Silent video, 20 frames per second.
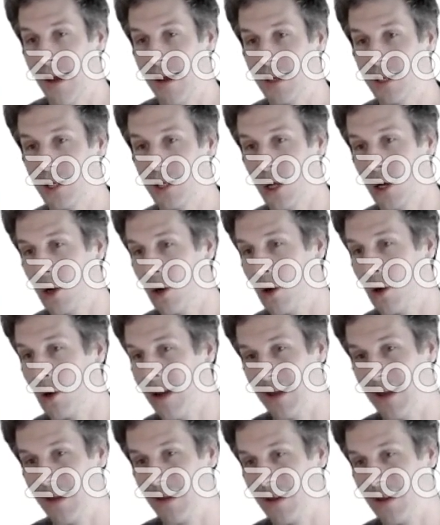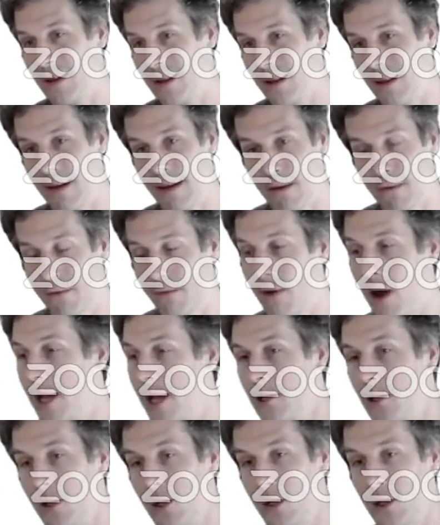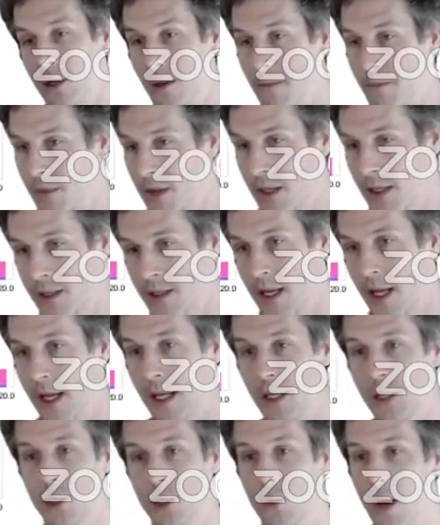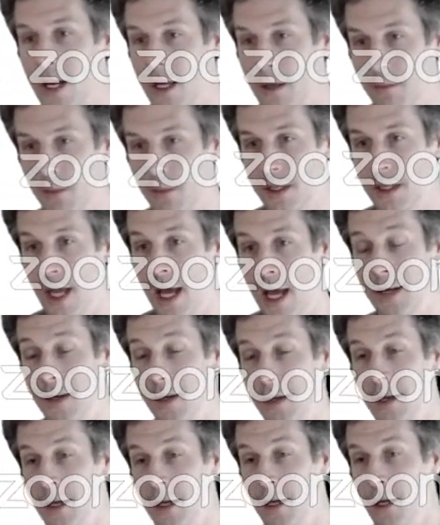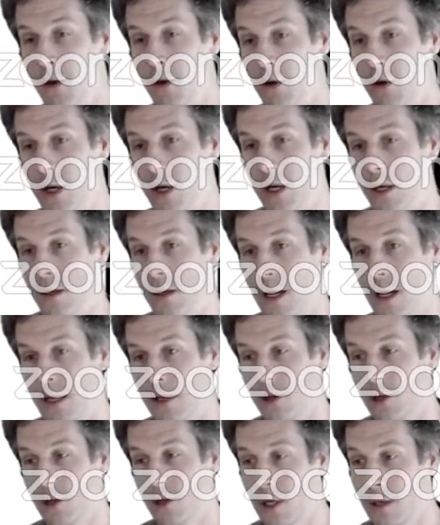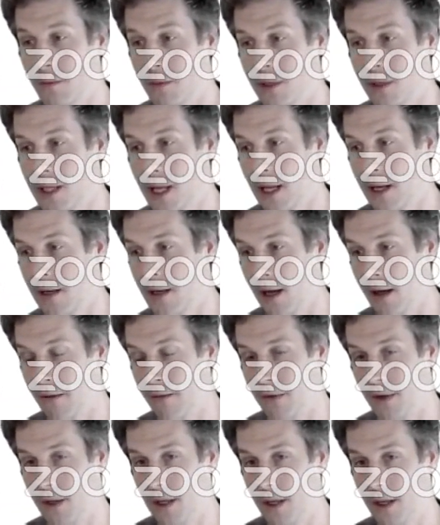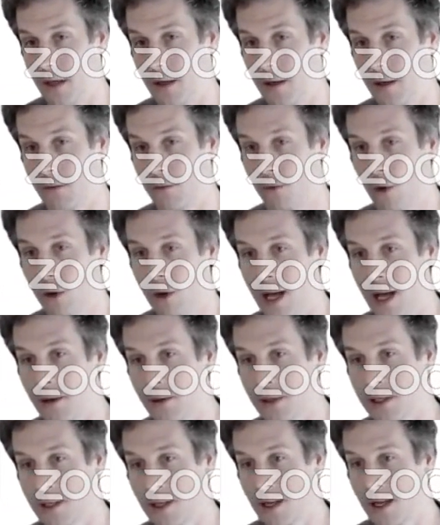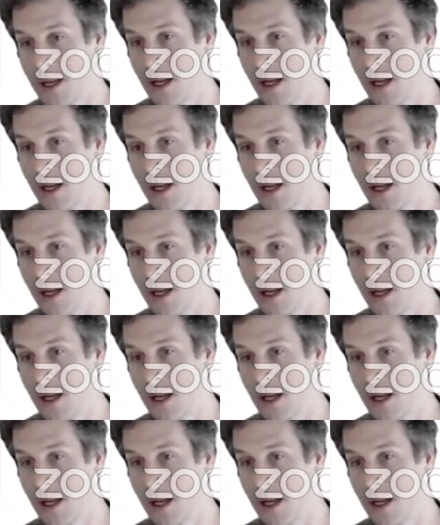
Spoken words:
And so in the like final, say 20% or 30% of the rollouts,